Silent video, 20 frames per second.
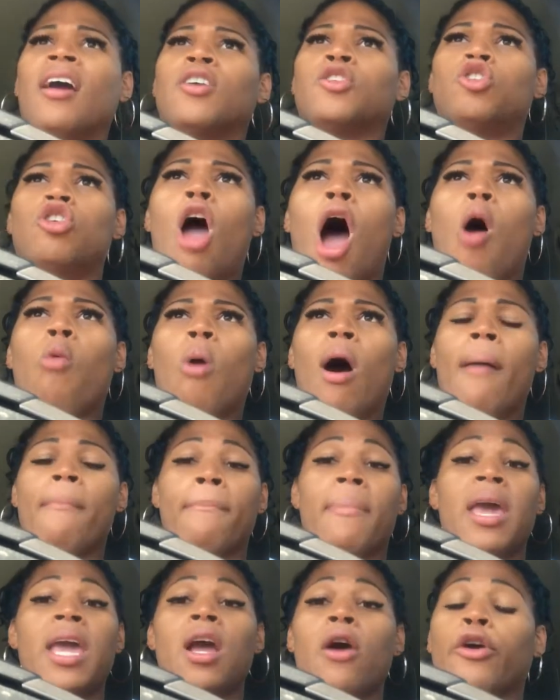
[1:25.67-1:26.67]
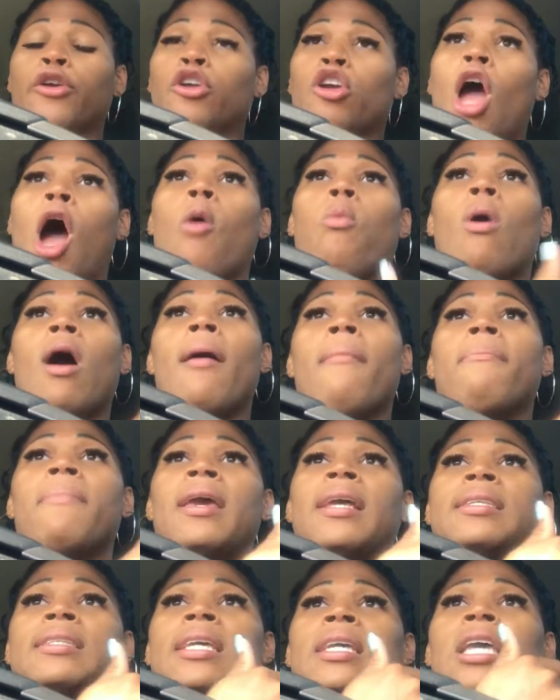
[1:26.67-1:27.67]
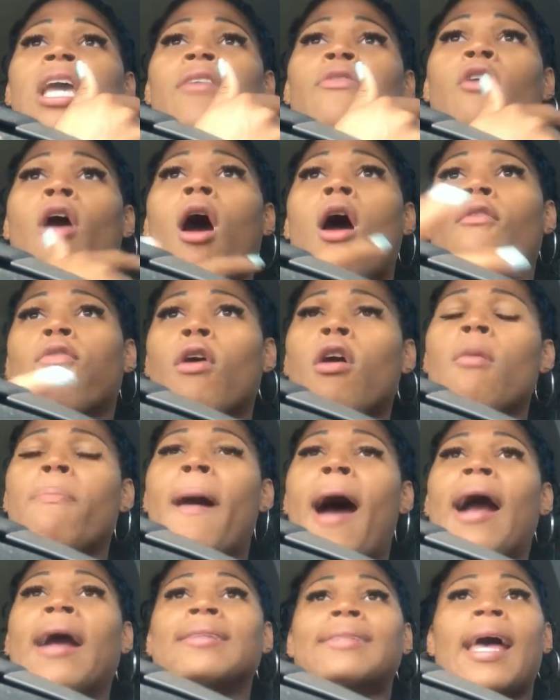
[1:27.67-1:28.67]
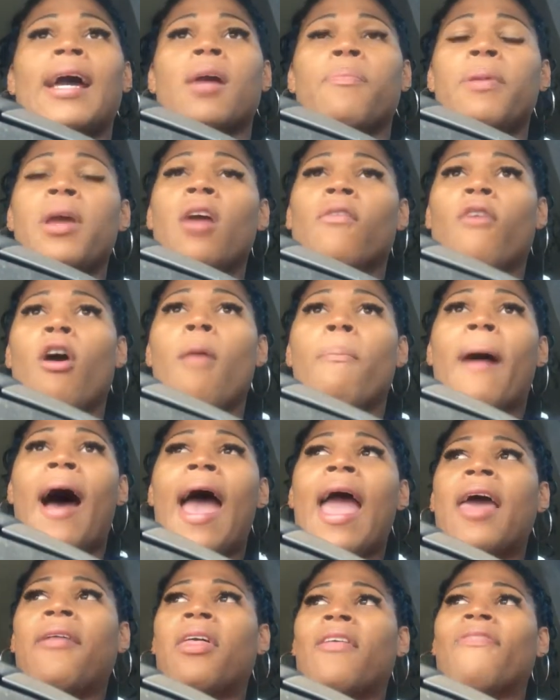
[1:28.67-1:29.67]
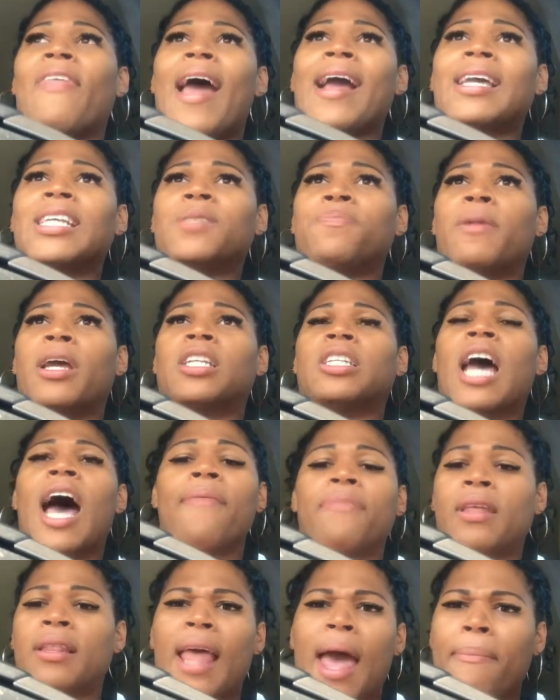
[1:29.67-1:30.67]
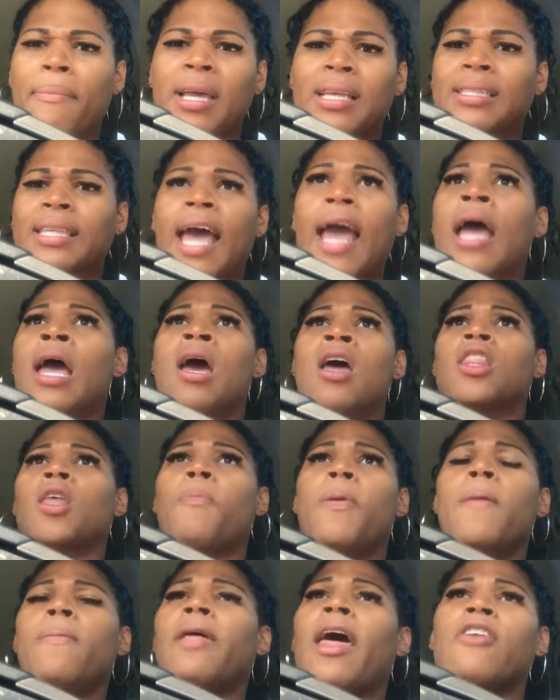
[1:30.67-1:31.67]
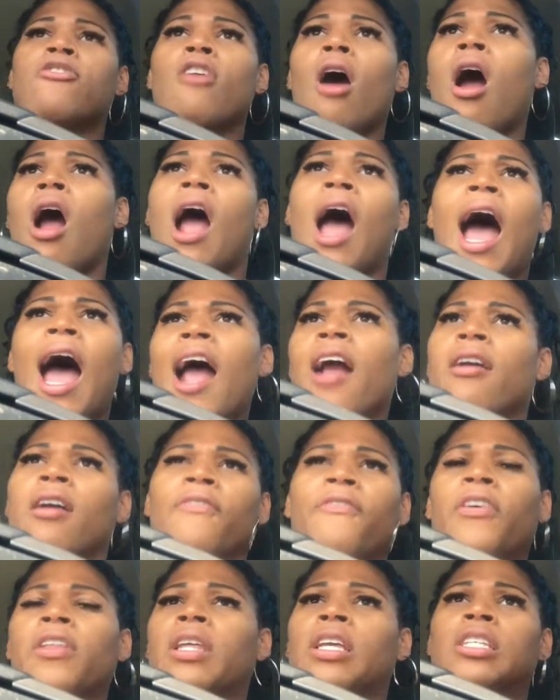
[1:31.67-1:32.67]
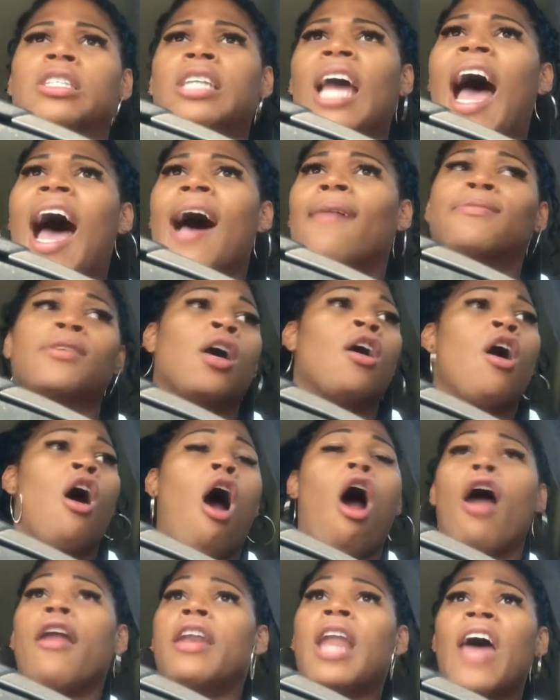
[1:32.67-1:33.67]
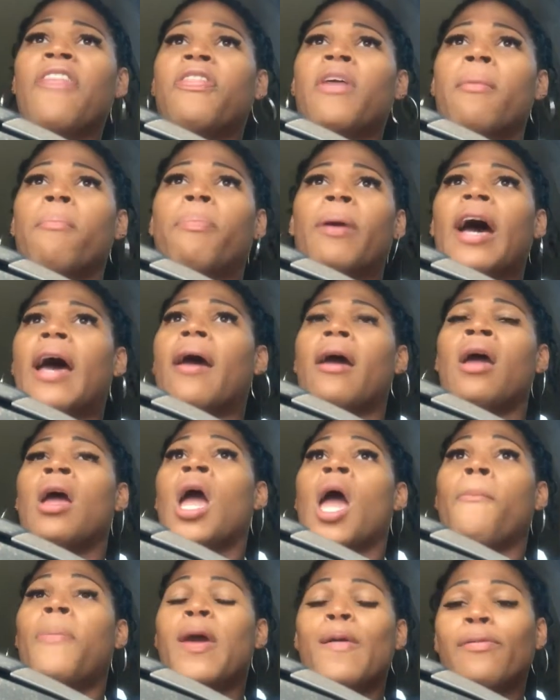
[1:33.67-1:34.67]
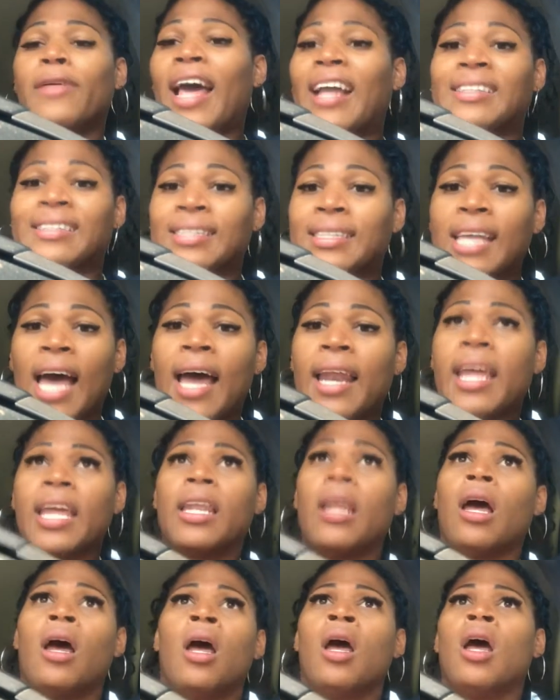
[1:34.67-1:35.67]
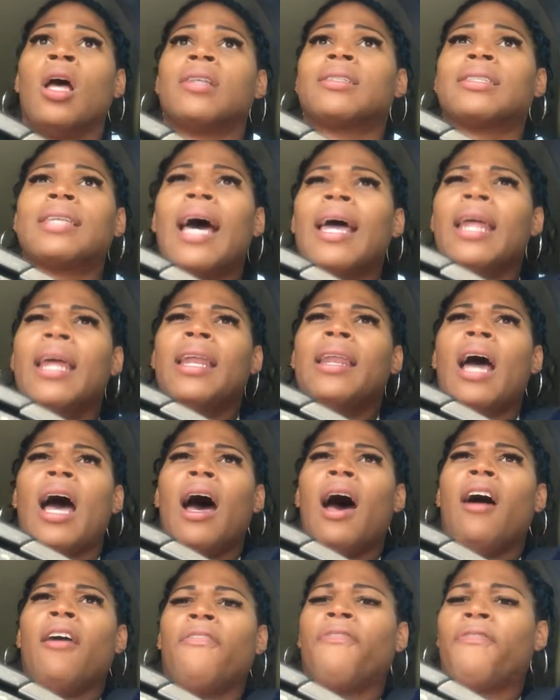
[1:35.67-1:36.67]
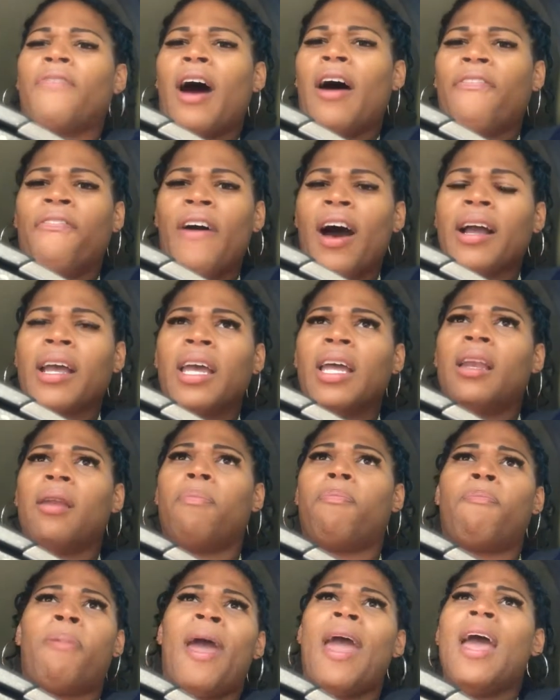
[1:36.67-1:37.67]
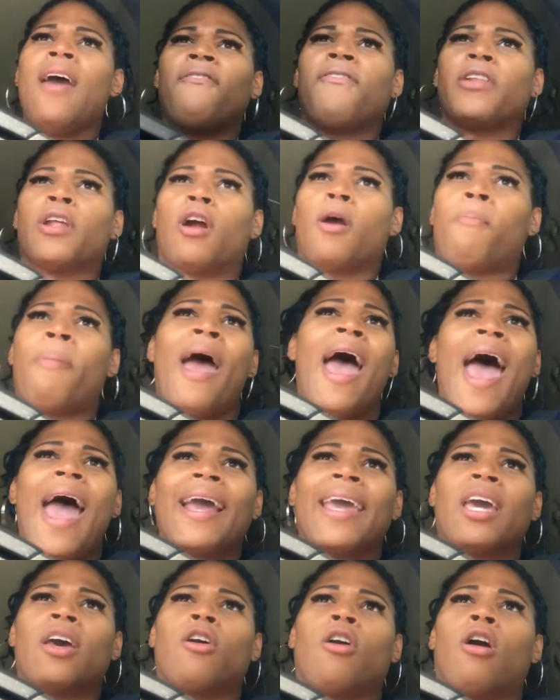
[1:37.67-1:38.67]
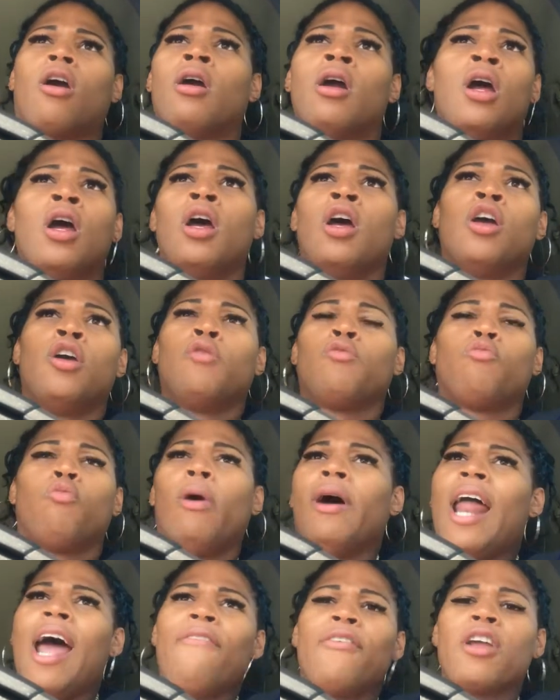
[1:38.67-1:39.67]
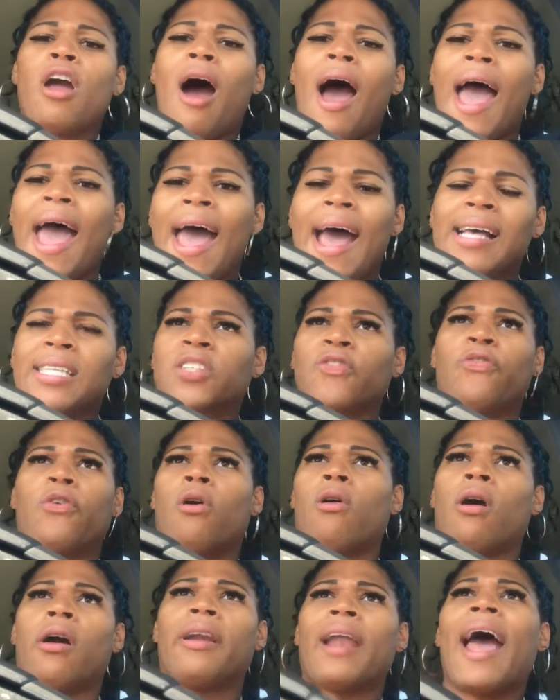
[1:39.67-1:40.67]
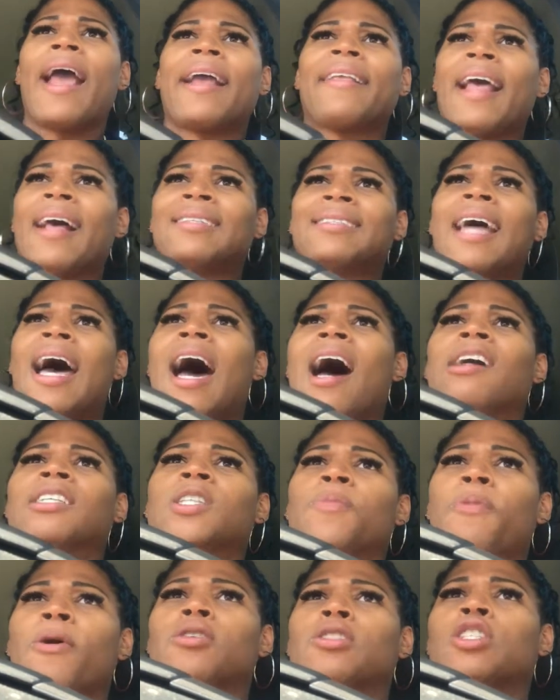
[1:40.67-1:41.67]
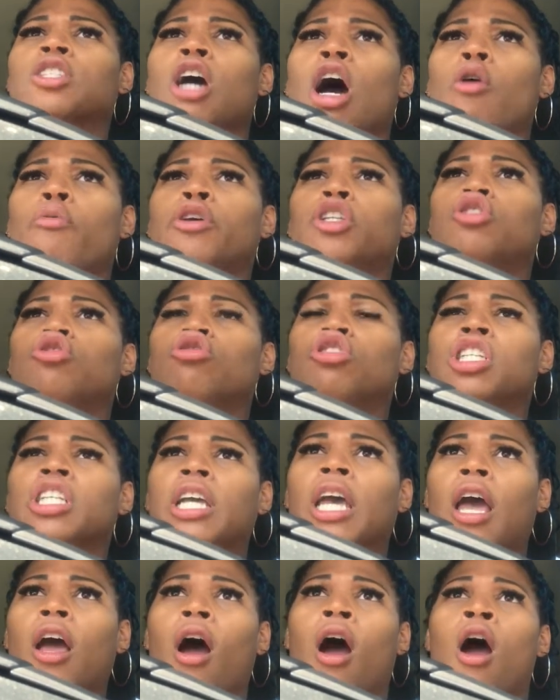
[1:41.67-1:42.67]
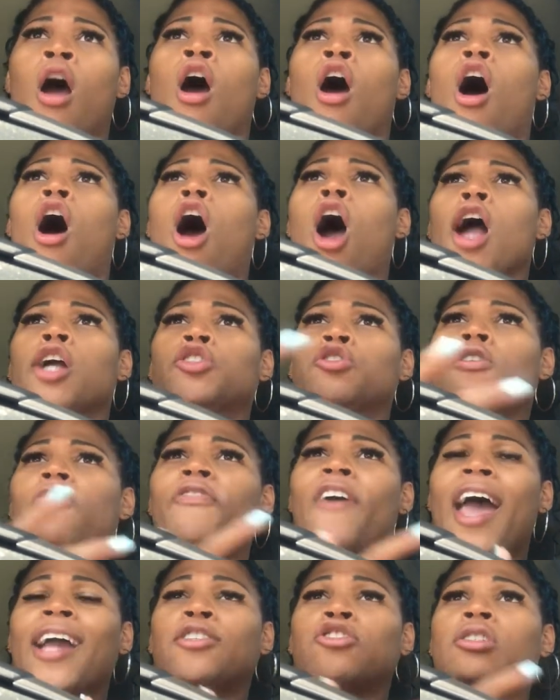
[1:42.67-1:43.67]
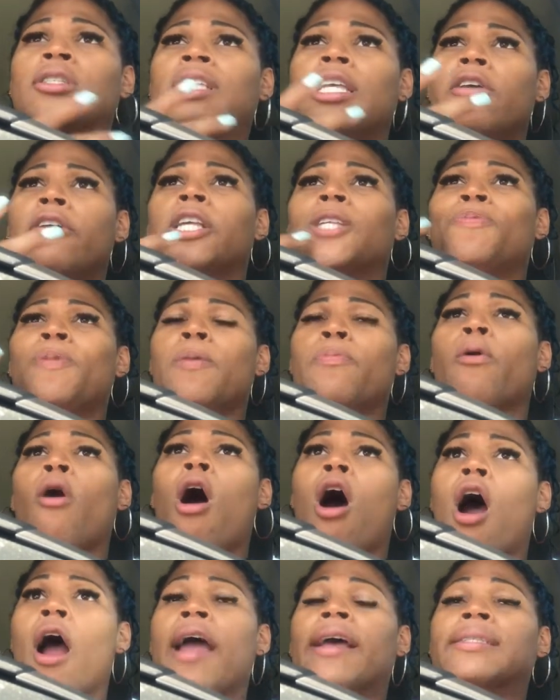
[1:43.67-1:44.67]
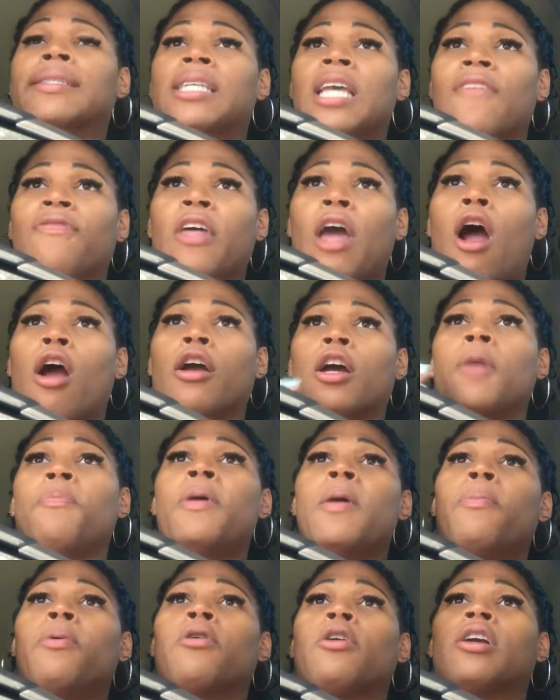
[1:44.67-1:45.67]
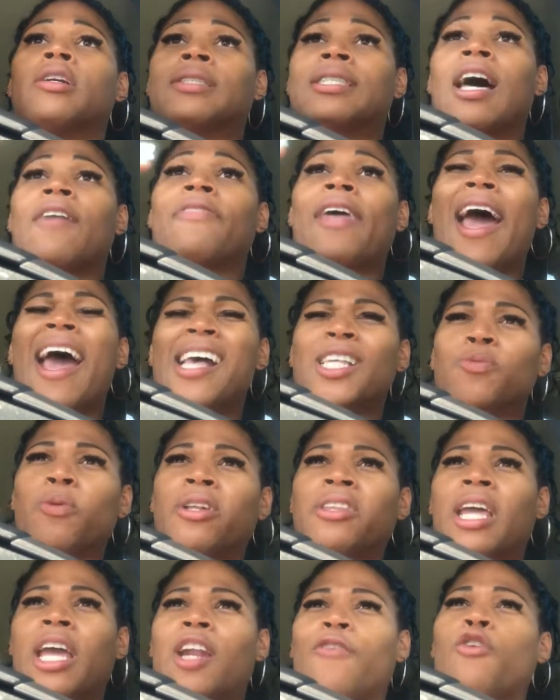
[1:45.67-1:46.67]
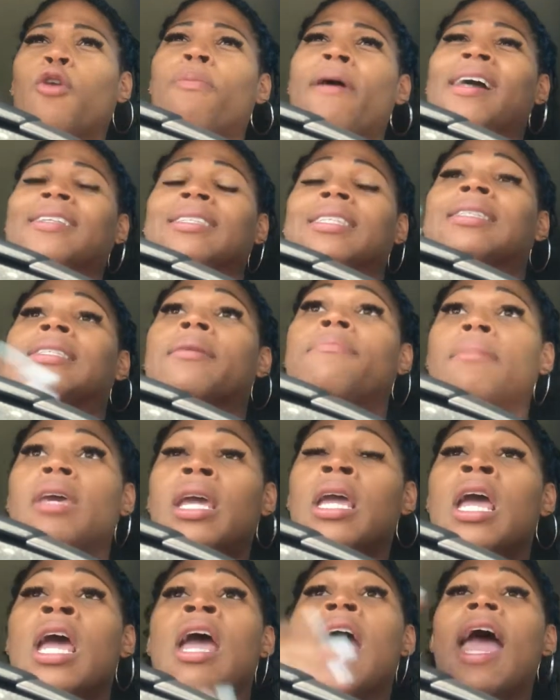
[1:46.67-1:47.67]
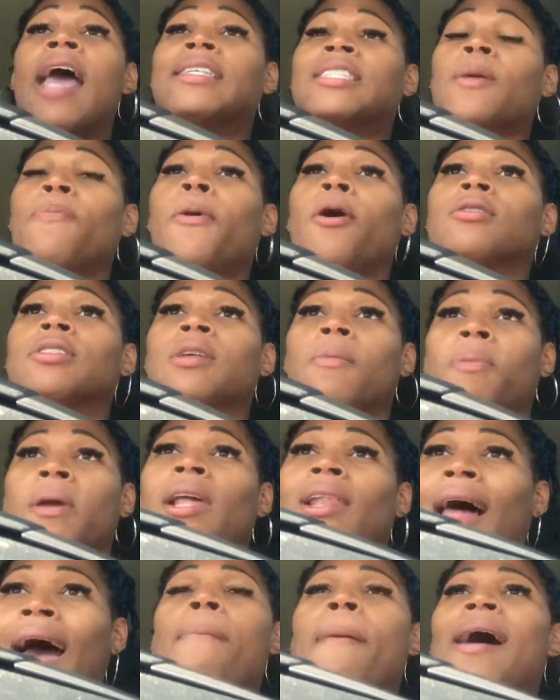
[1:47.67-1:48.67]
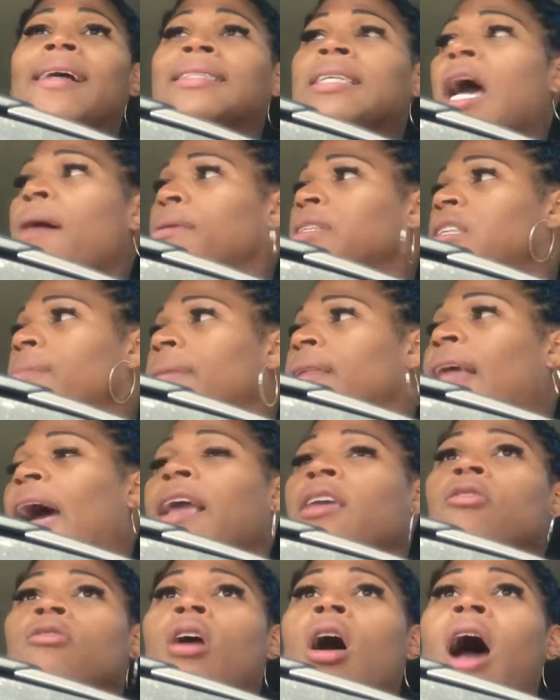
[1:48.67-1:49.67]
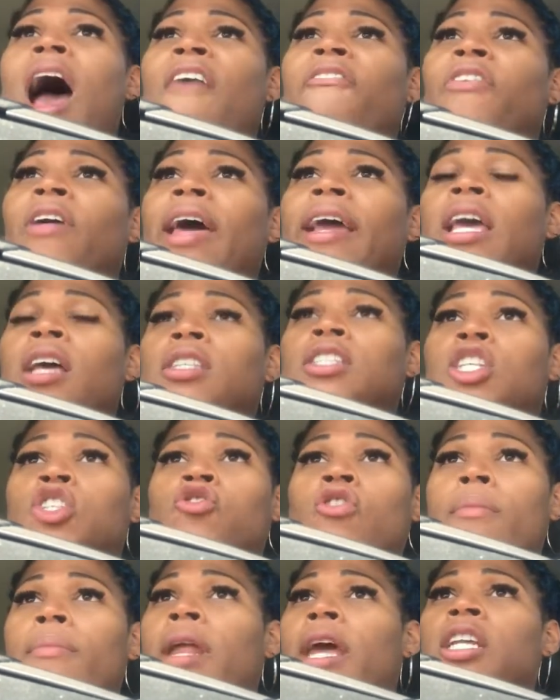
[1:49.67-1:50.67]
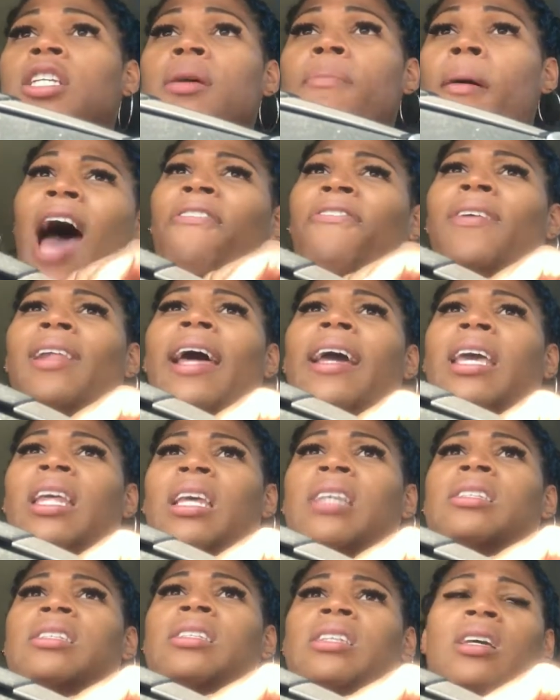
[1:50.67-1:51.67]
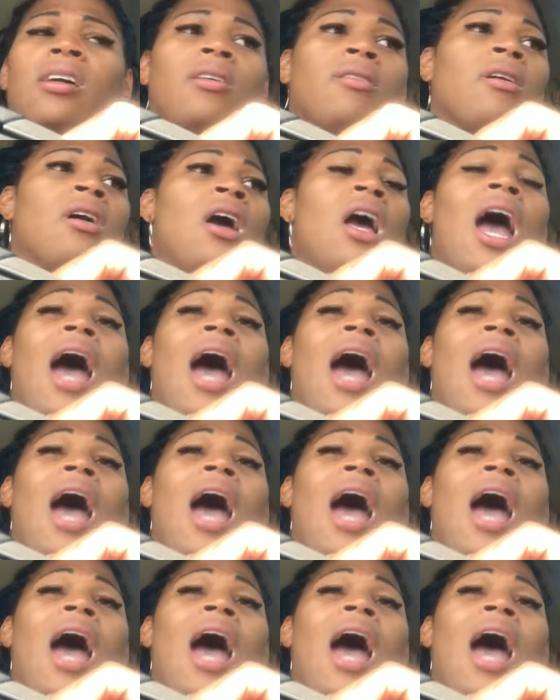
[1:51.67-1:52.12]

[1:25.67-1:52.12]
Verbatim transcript: Do y'all want me, or do y'all want me to give y'all a robot? Because I could be a robot, and if that gives me a job, then that means that the people that y'all are hiring for these jobs are nothing but people that studied studied a, a fucking pamphlet or packet or whatever y'all asked for. Like, that's not how it's supposed to go. We, you should get hard true facts. You see who these people are and see if they are good people yourself. That is what the interview process to me is supposed to be like. Everybody's coming to me like, you know, I feel like it's discrimination. I feel like it is too.